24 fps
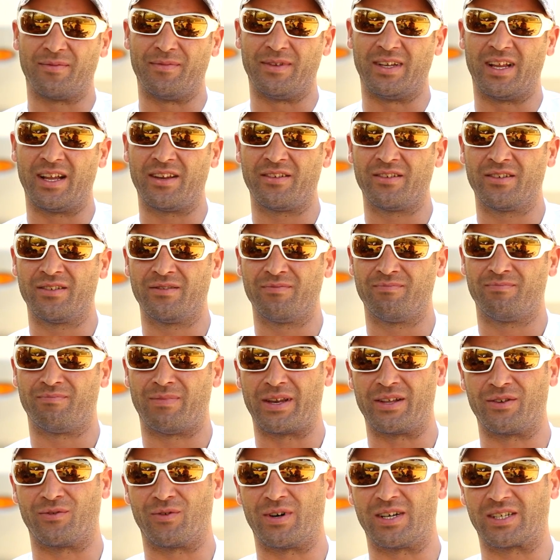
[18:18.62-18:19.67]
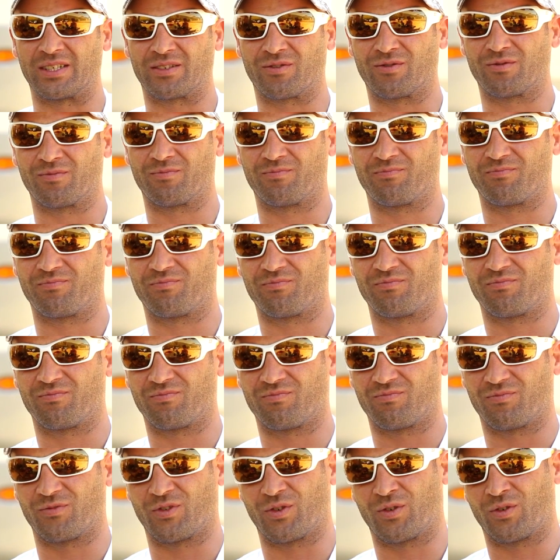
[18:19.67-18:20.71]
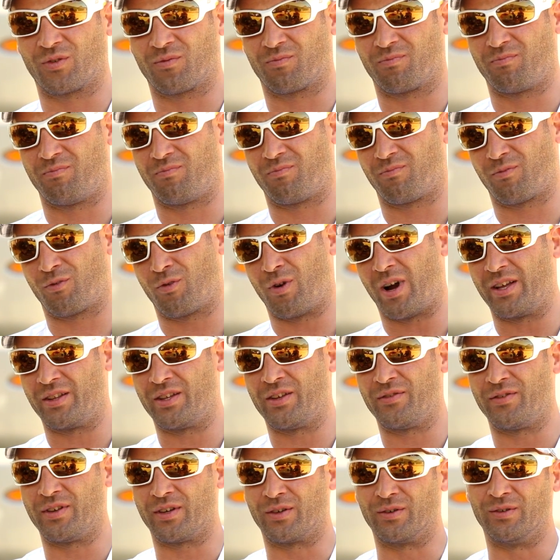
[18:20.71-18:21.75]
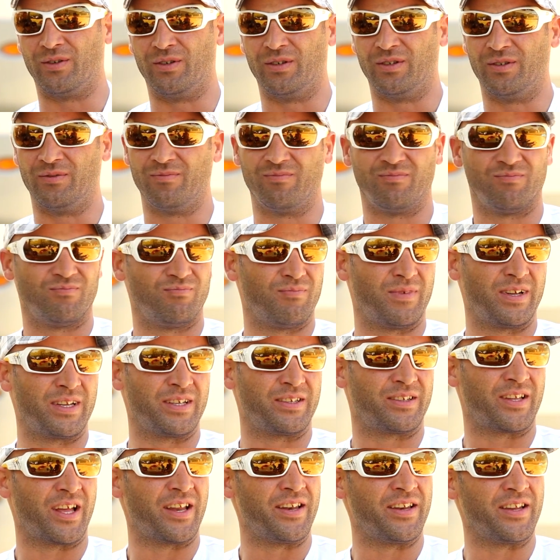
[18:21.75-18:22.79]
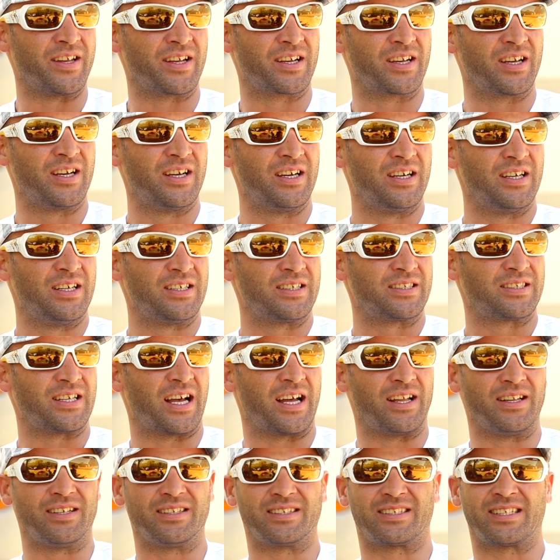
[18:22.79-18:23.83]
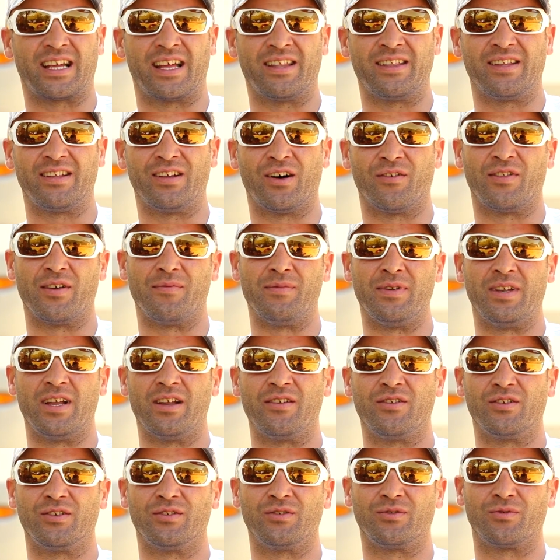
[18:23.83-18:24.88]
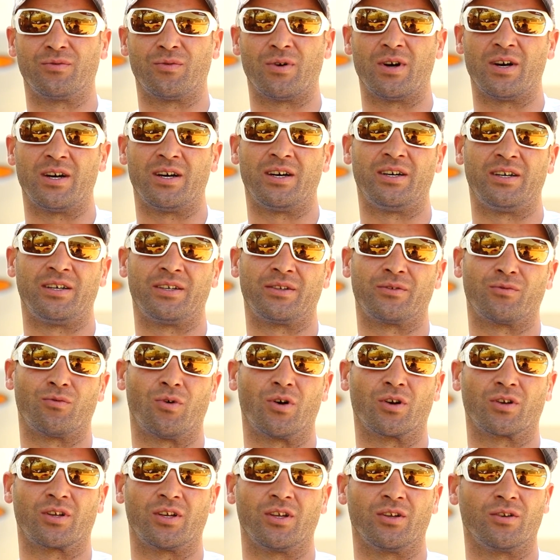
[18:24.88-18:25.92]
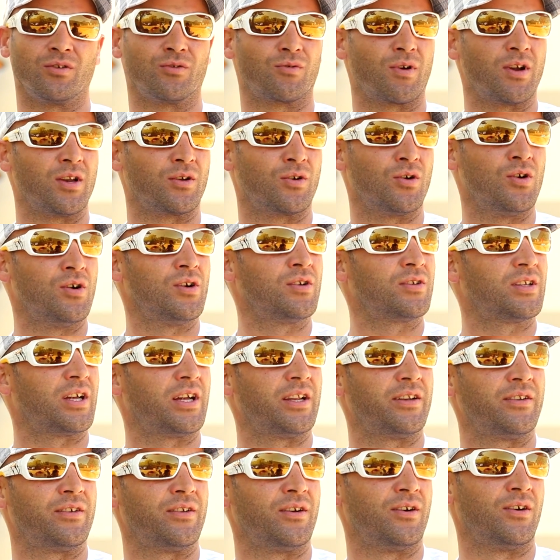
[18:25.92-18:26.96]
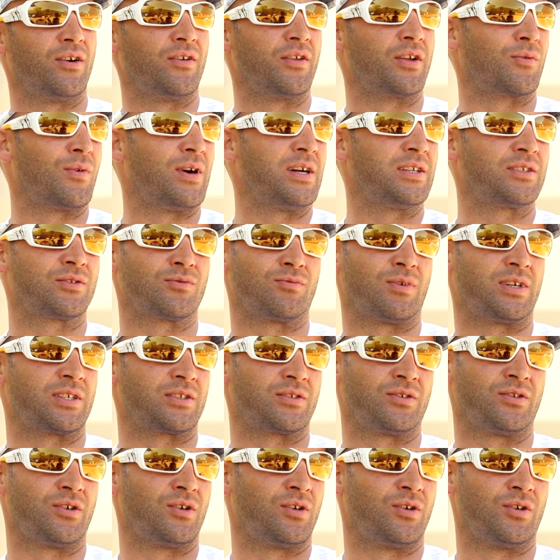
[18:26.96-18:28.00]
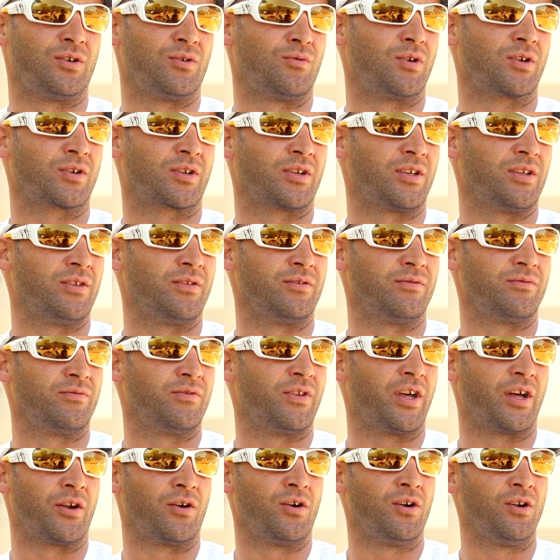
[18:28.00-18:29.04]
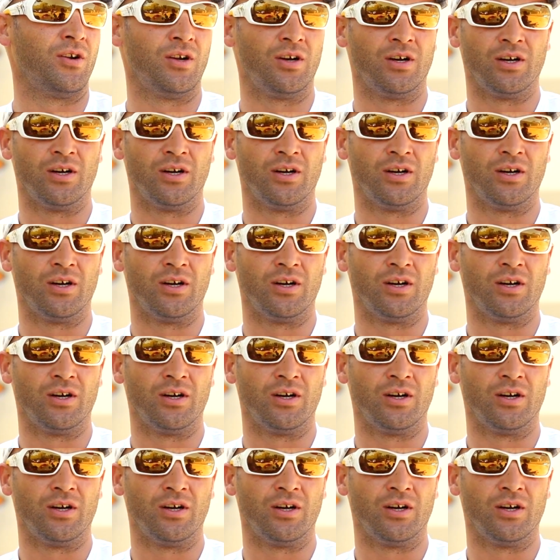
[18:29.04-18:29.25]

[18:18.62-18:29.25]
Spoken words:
Millennium, but it was quite difficult, very technical. Some of the Millennium were working really good, and other ones was not working at all.